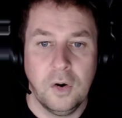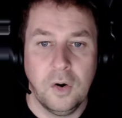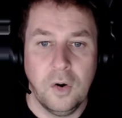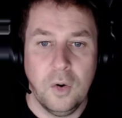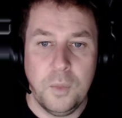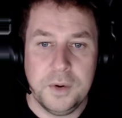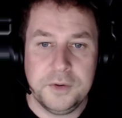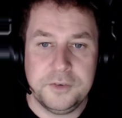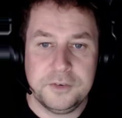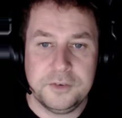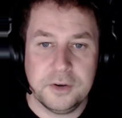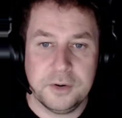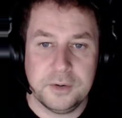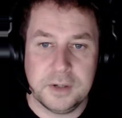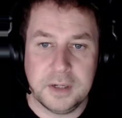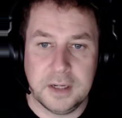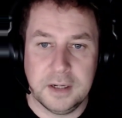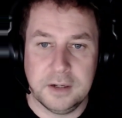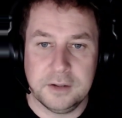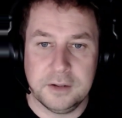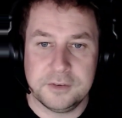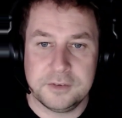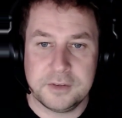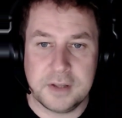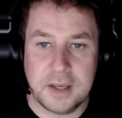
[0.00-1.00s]
All we're doing
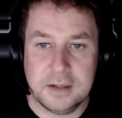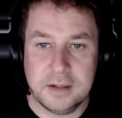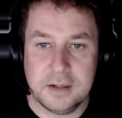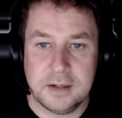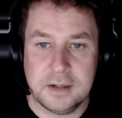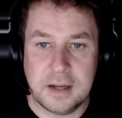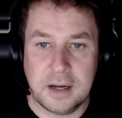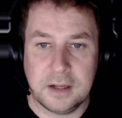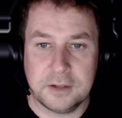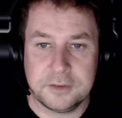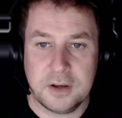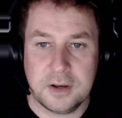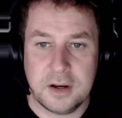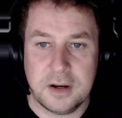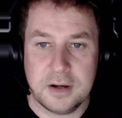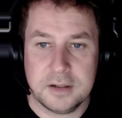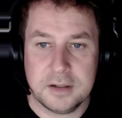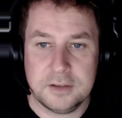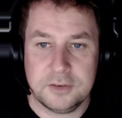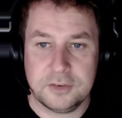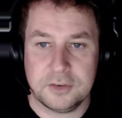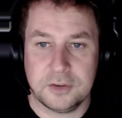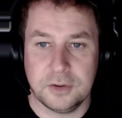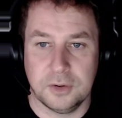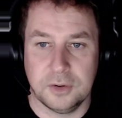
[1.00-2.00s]
here is taking our
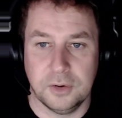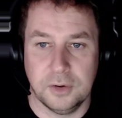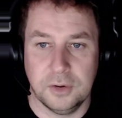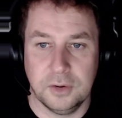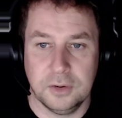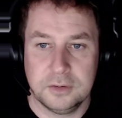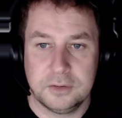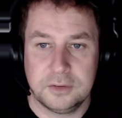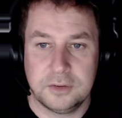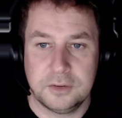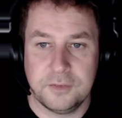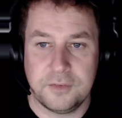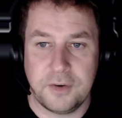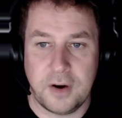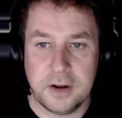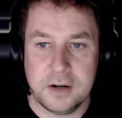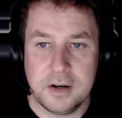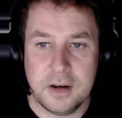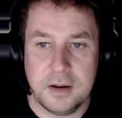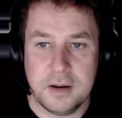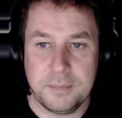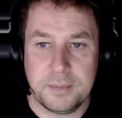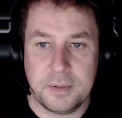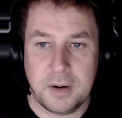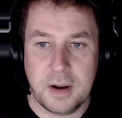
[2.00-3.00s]
target score,
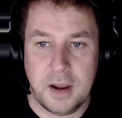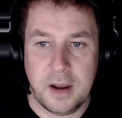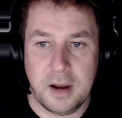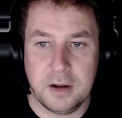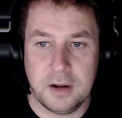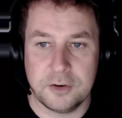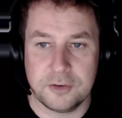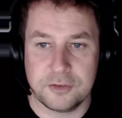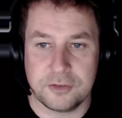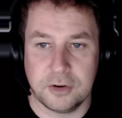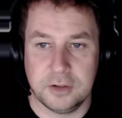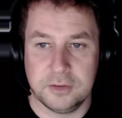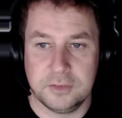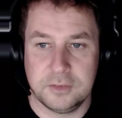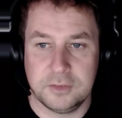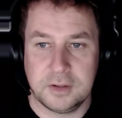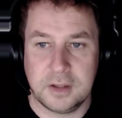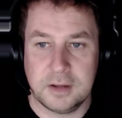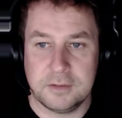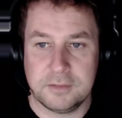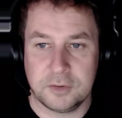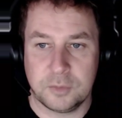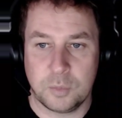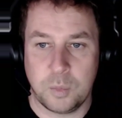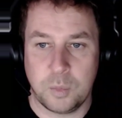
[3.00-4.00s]
dividing it by 100 to
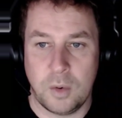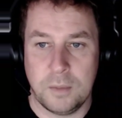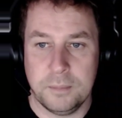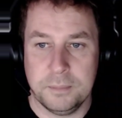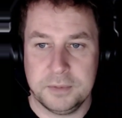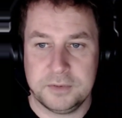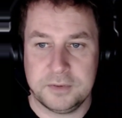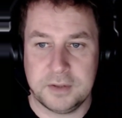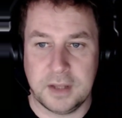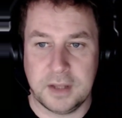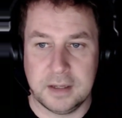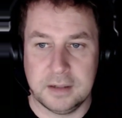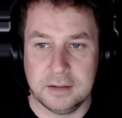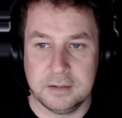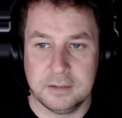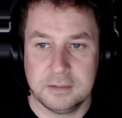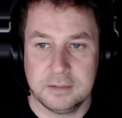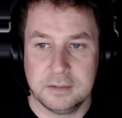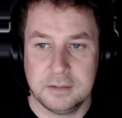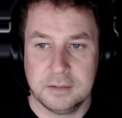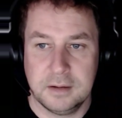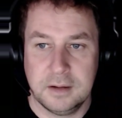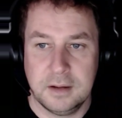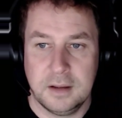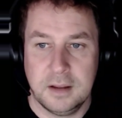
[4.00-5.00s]
give us 1%,
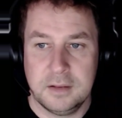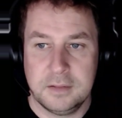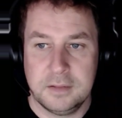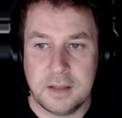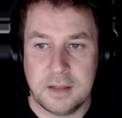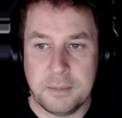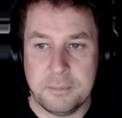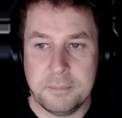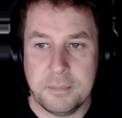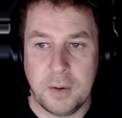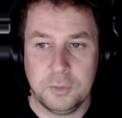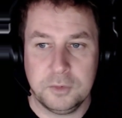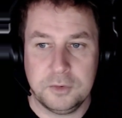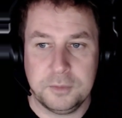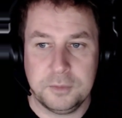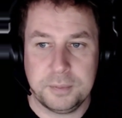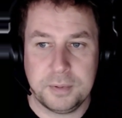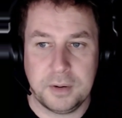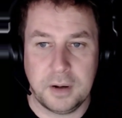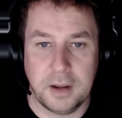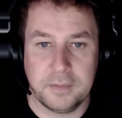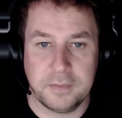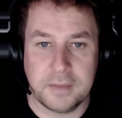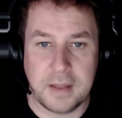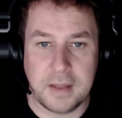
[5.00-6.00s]
then
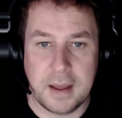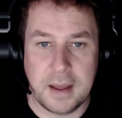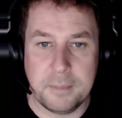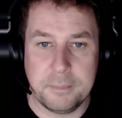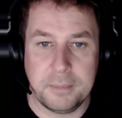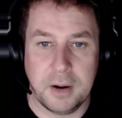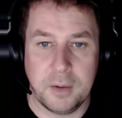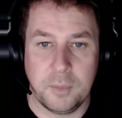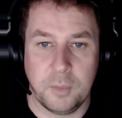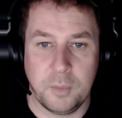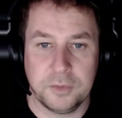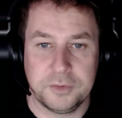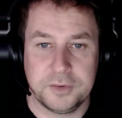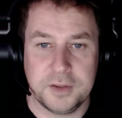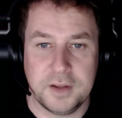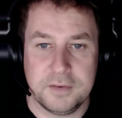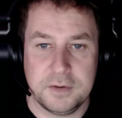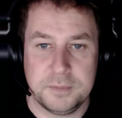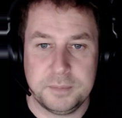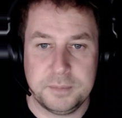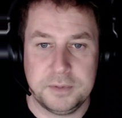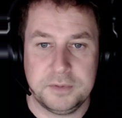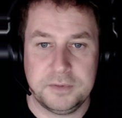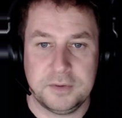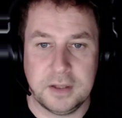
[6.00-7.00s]
multiplying that by
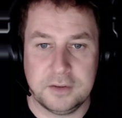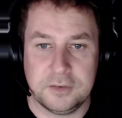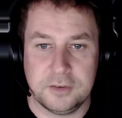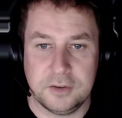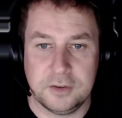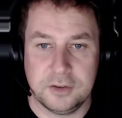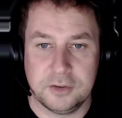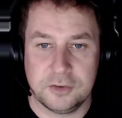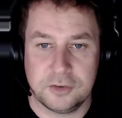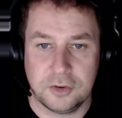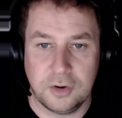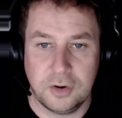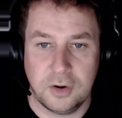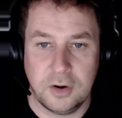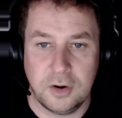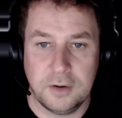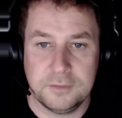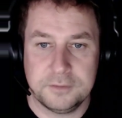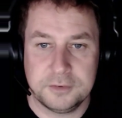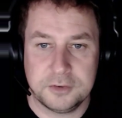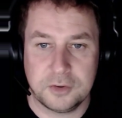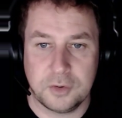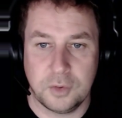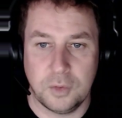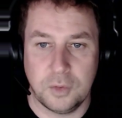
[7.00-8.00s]
whatever percentage
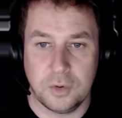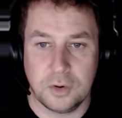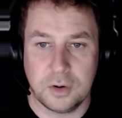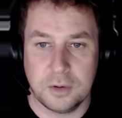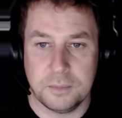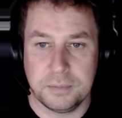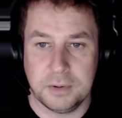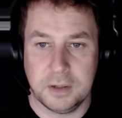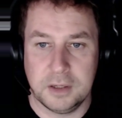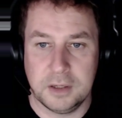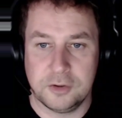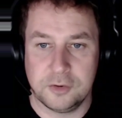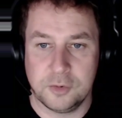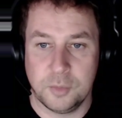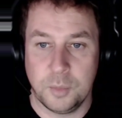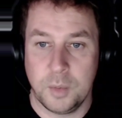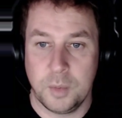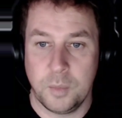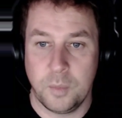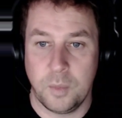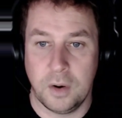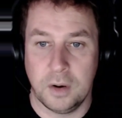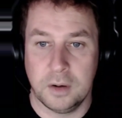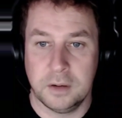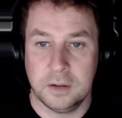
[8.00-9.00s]
of score completion
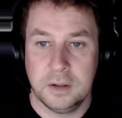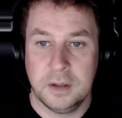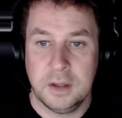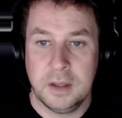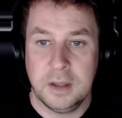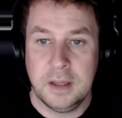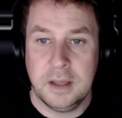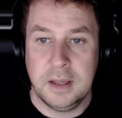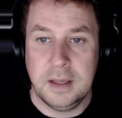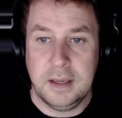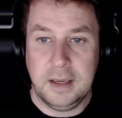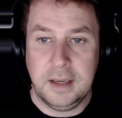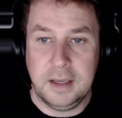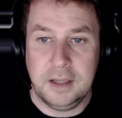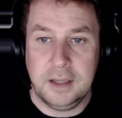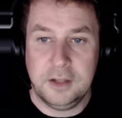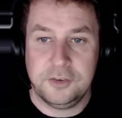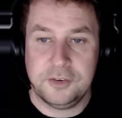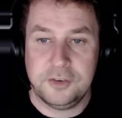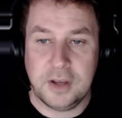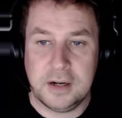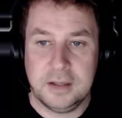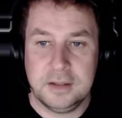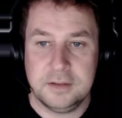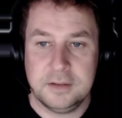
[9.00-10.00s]
we want
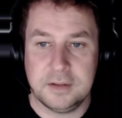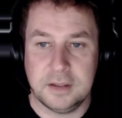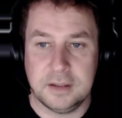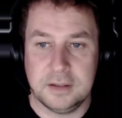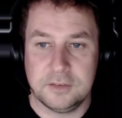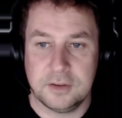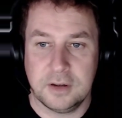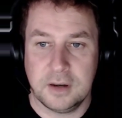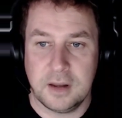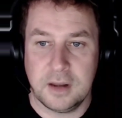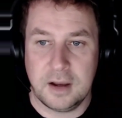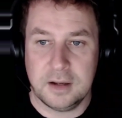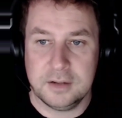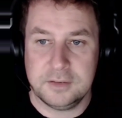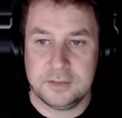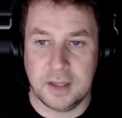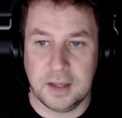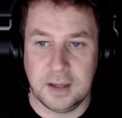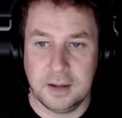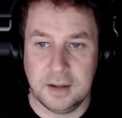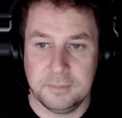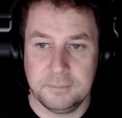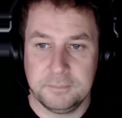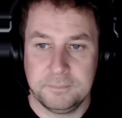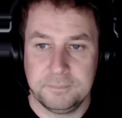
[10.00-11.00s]
each LED to light
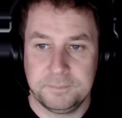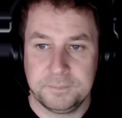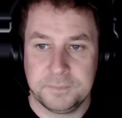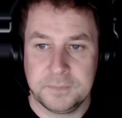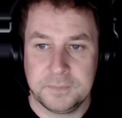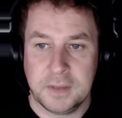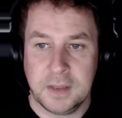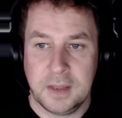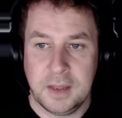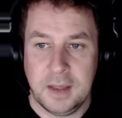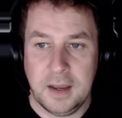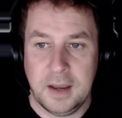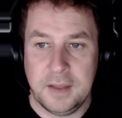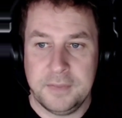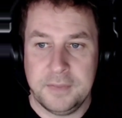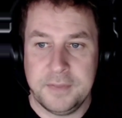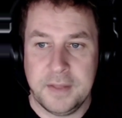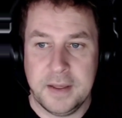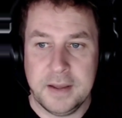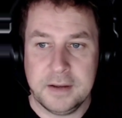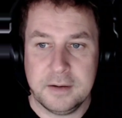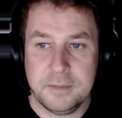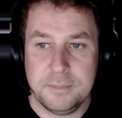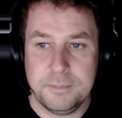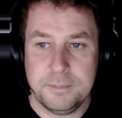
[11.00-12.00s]
at, and
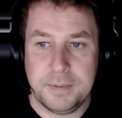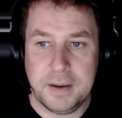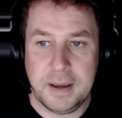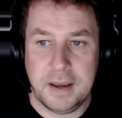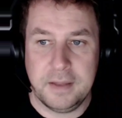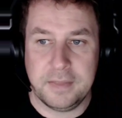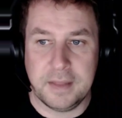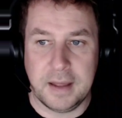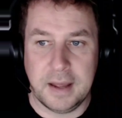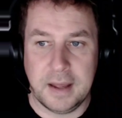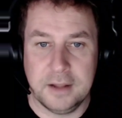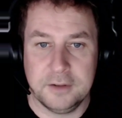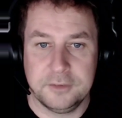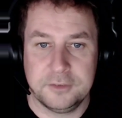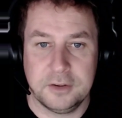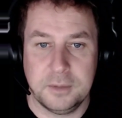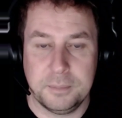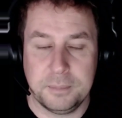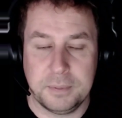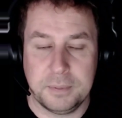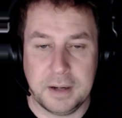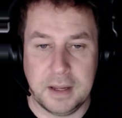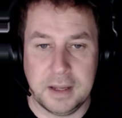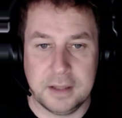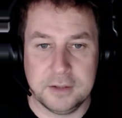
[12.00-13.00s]
then compare that to
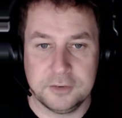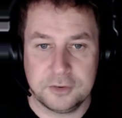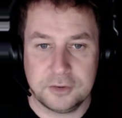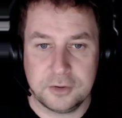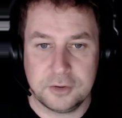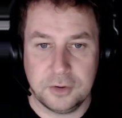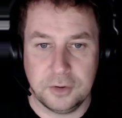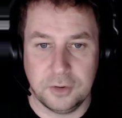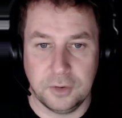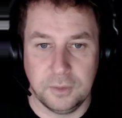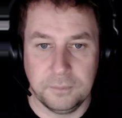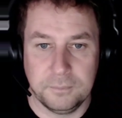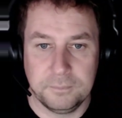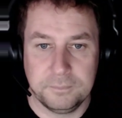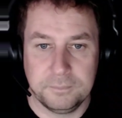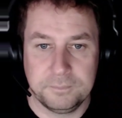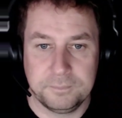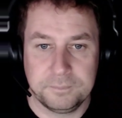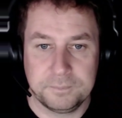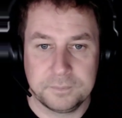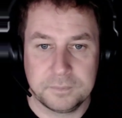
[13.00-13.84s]
the player's score.